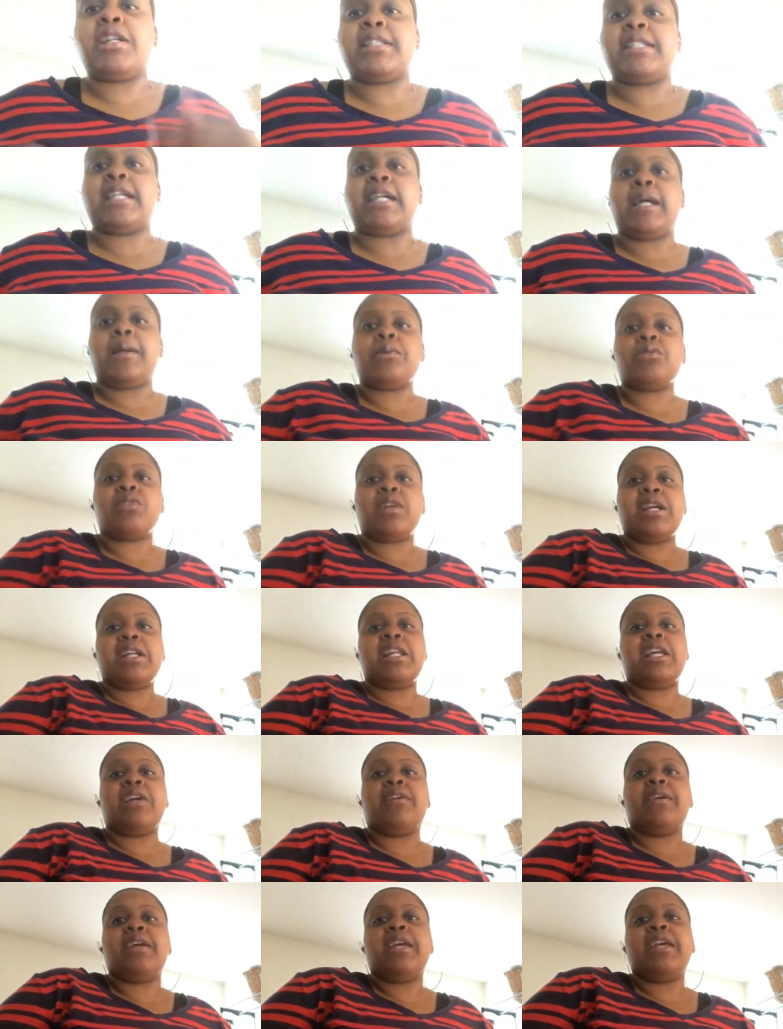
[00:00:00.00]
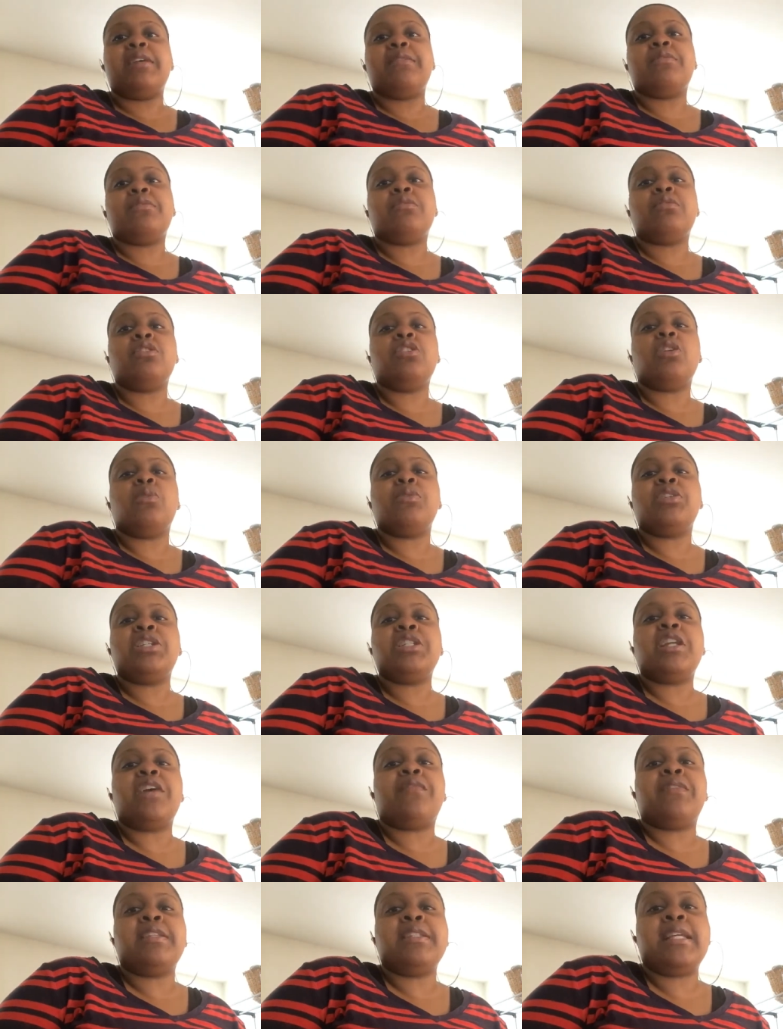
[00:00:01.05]
times right now, and you know, we should
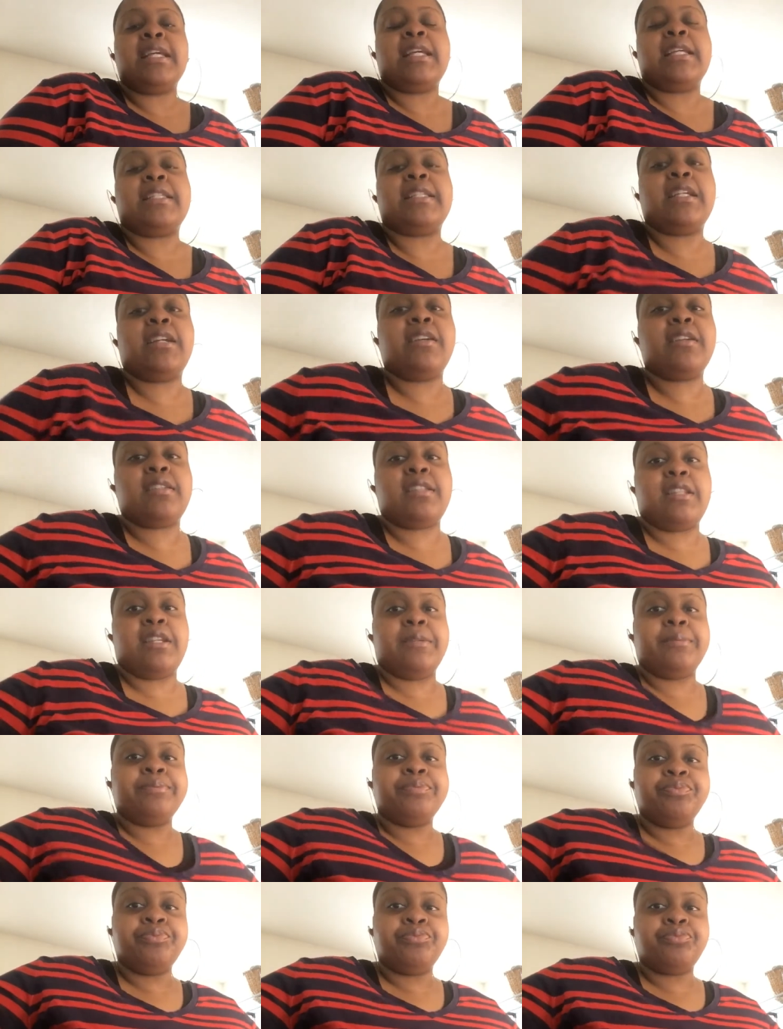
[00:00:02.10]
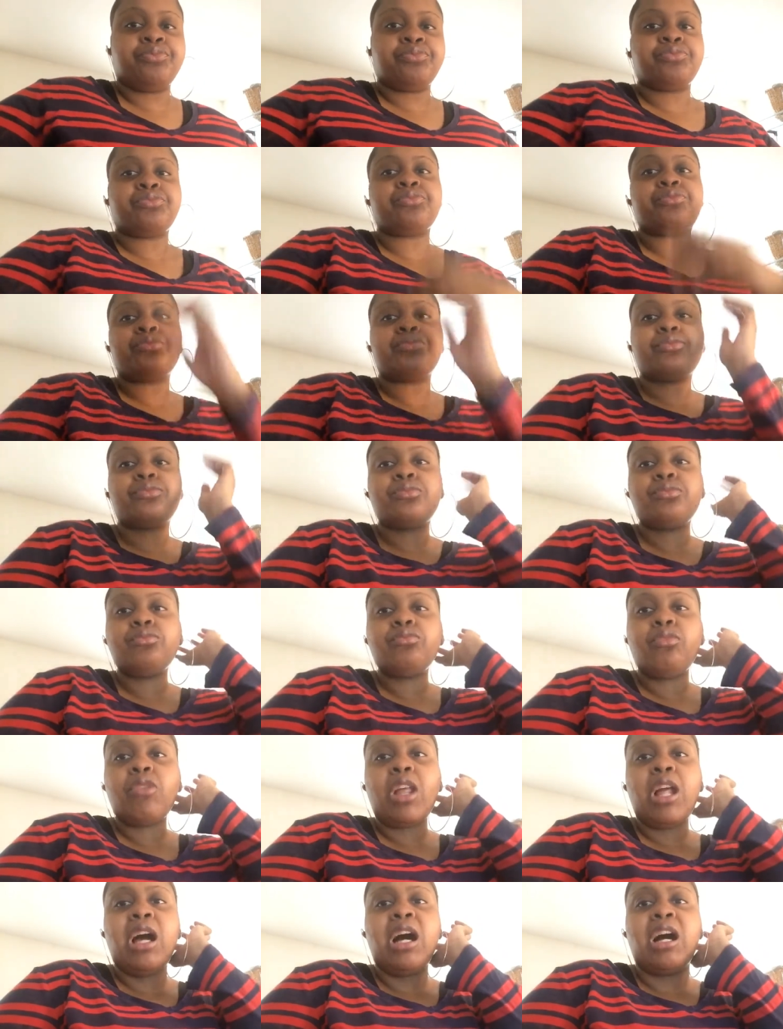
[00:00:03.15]
definitely take it seriously.
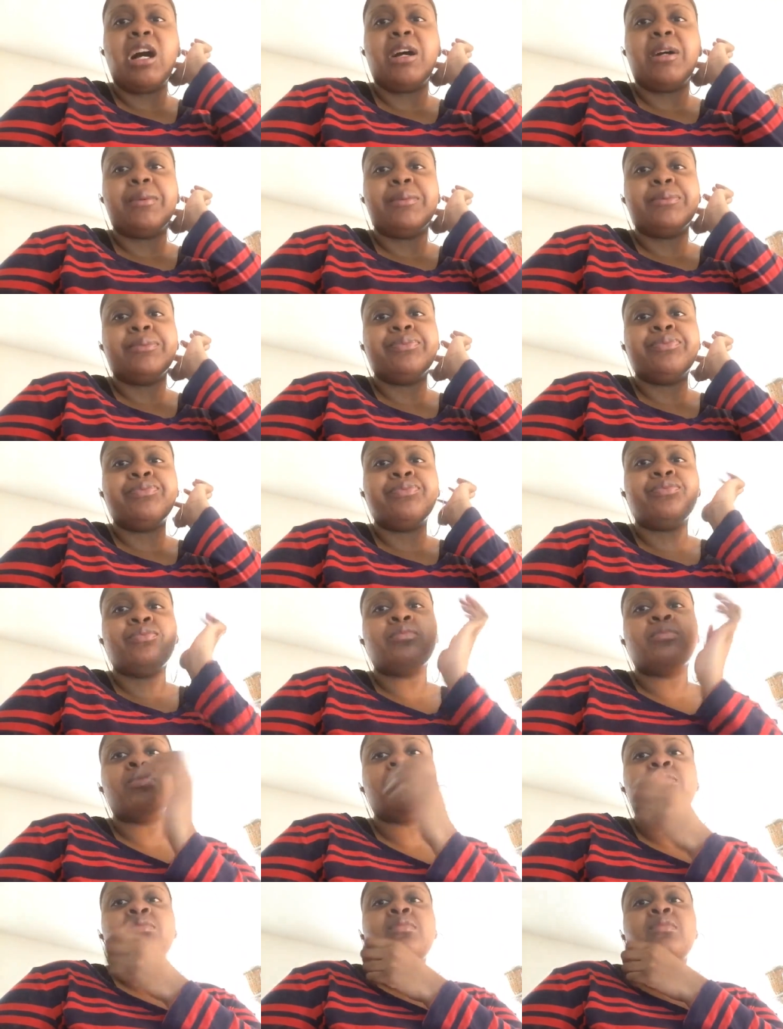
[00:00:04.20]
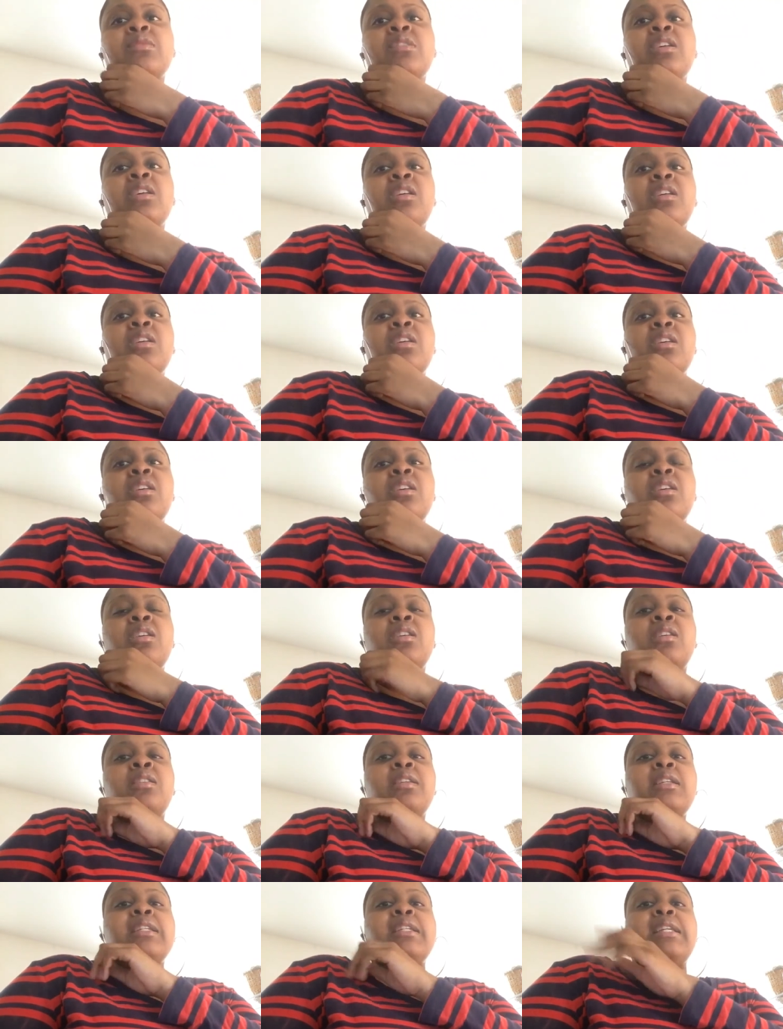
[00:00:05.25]
Um,
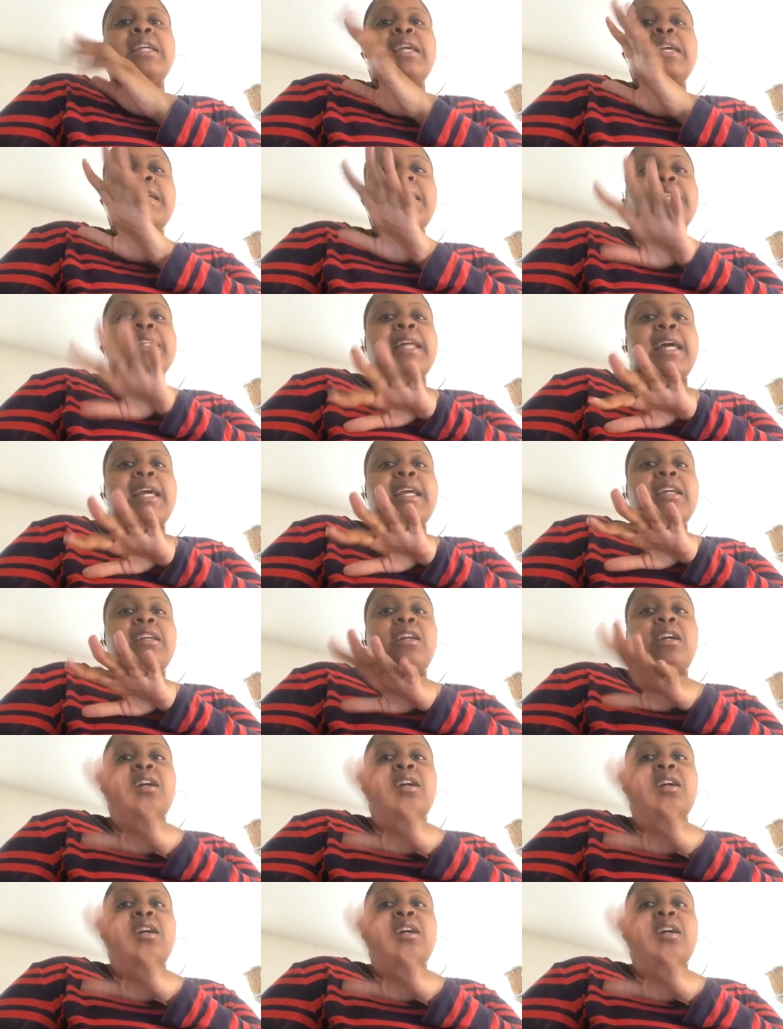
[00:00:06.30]
yeah, like,